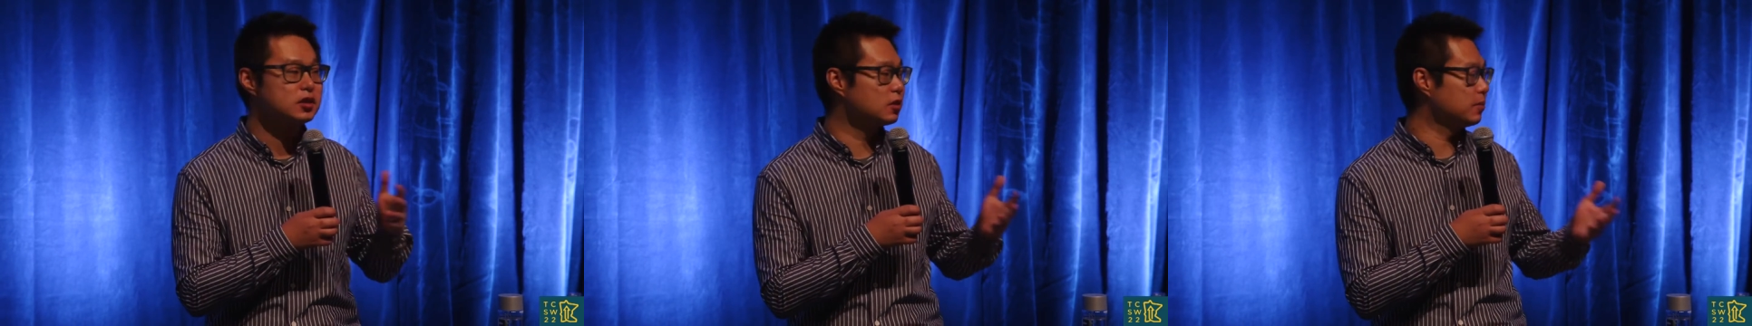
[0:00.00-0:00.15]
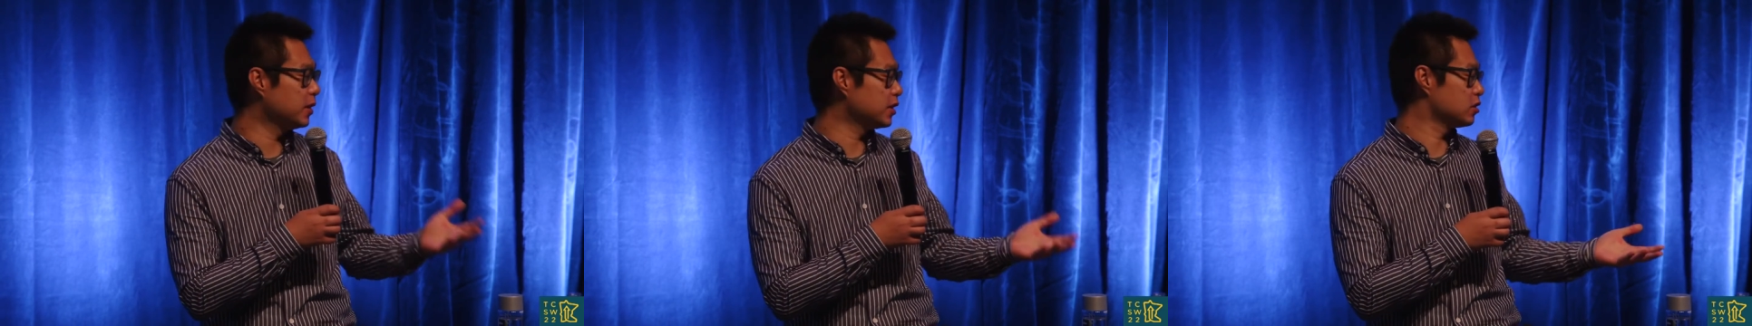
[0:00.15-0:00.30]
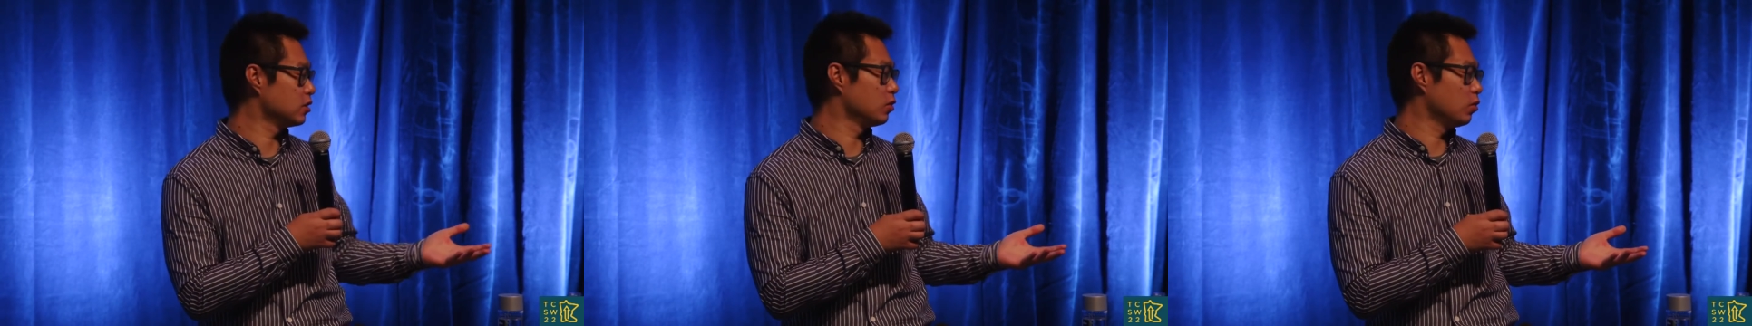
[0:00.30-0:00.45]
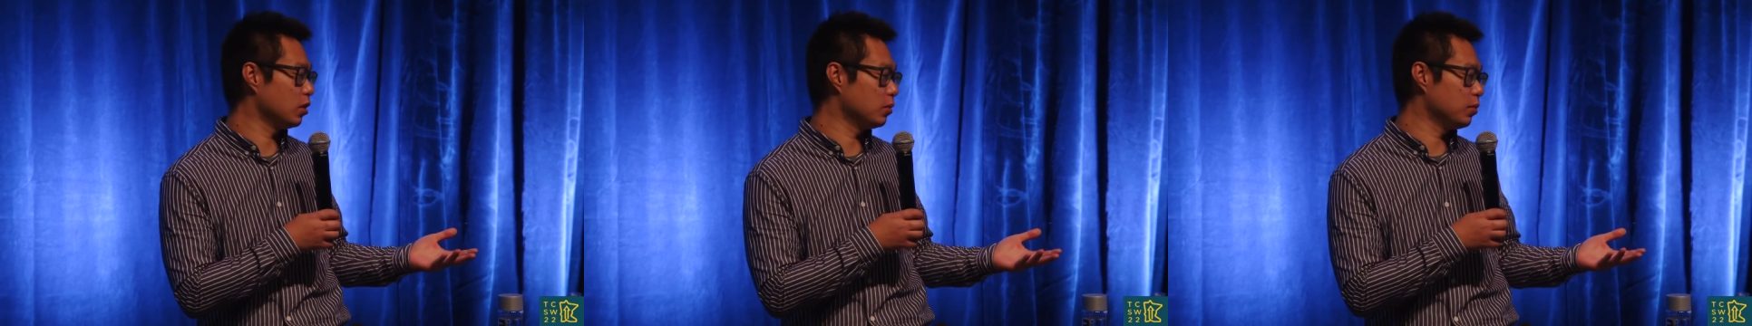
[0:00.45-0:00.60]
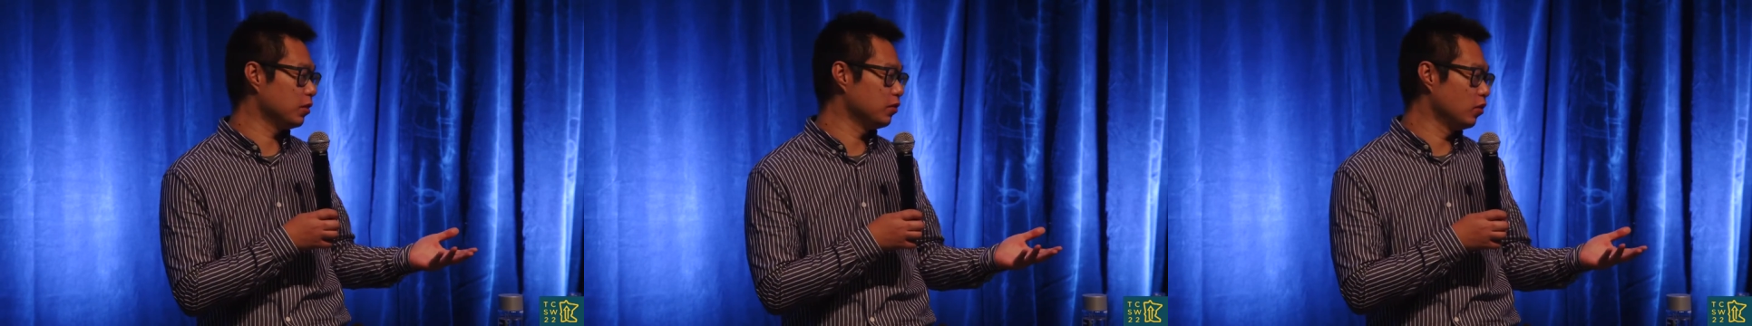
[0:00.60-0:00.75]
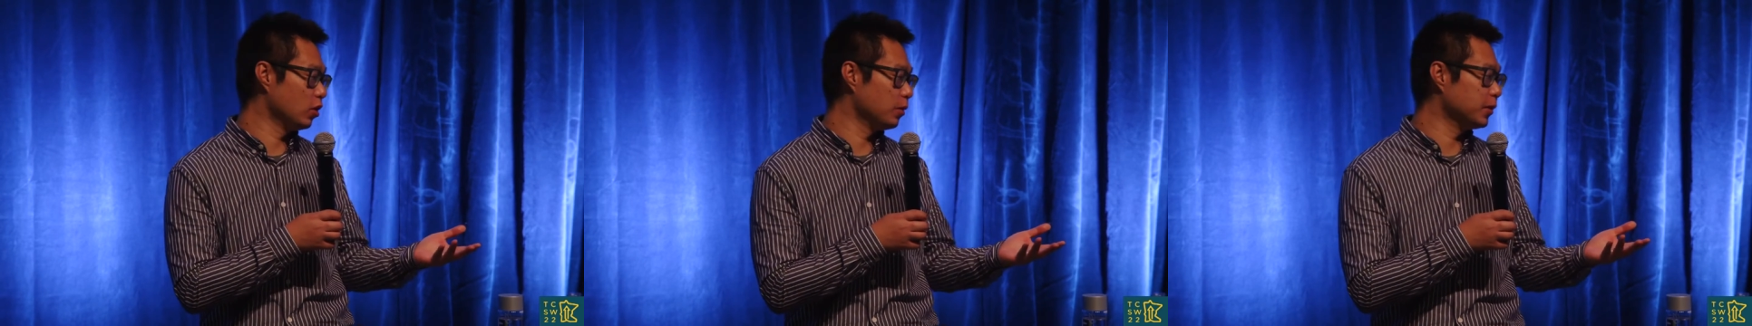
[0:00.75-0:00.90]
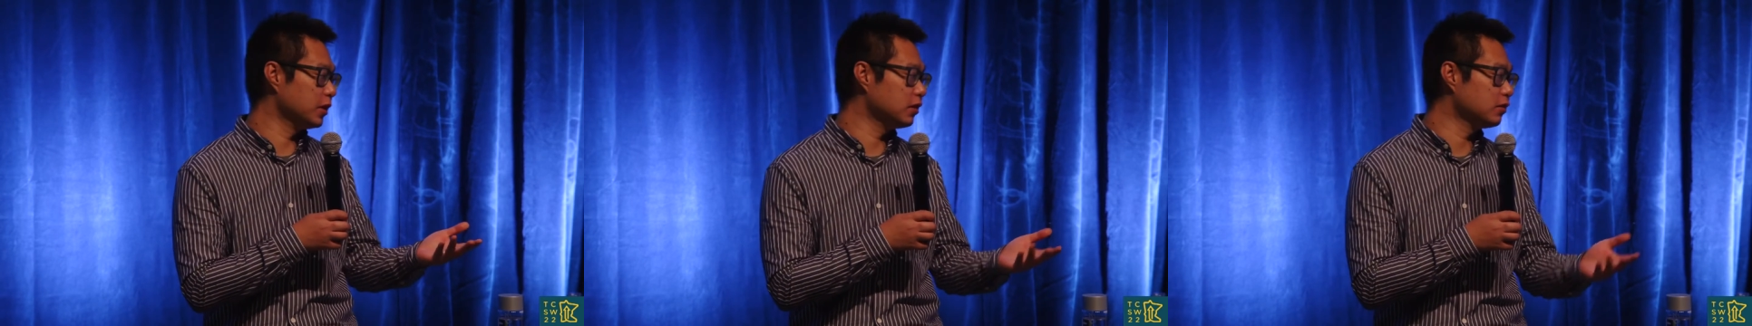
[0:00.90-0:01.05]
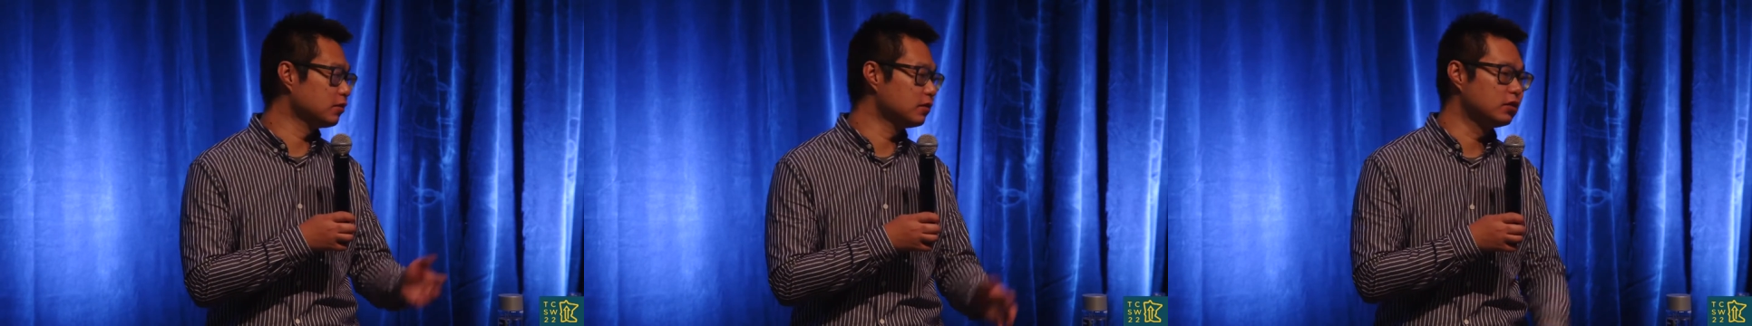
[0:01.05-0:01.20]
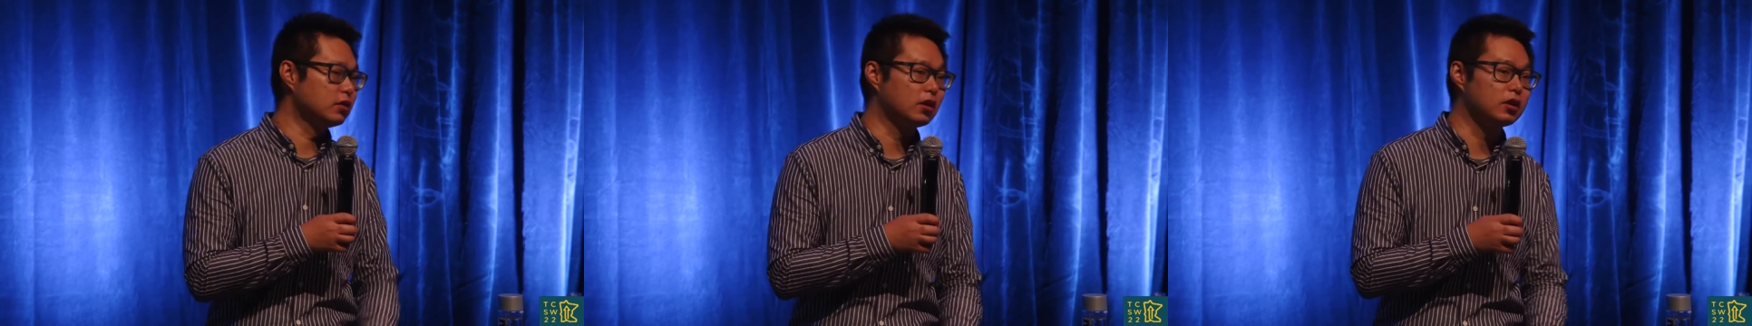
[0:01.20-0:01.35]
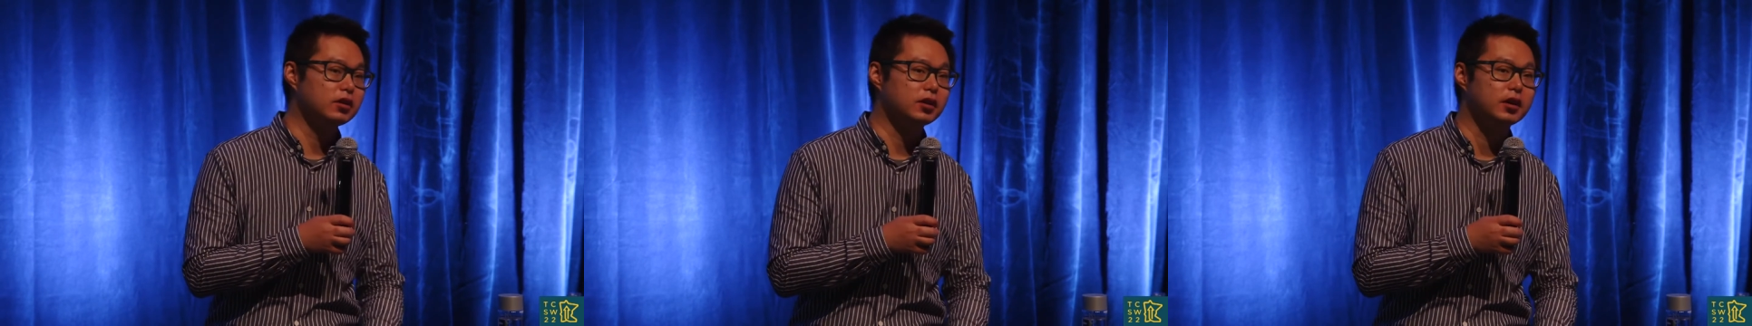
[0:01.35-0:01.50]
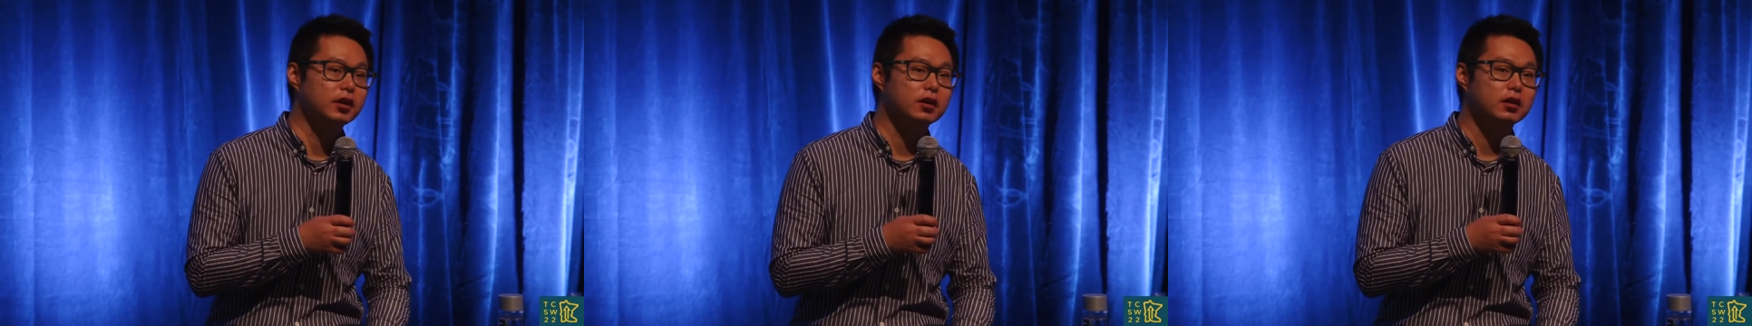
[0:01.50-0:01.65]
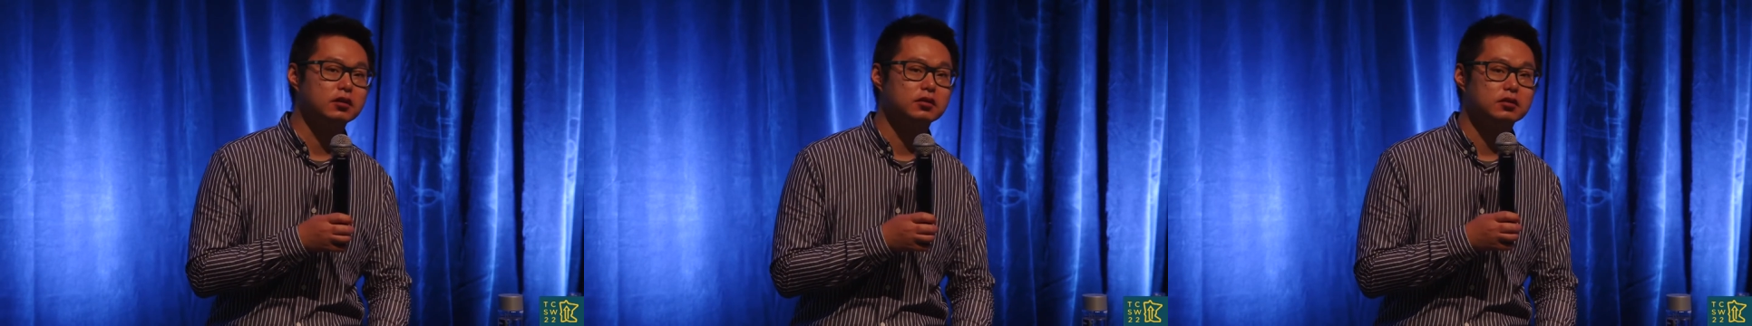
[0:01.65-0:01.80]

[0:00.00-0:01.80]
you mentioned the word performative earlier,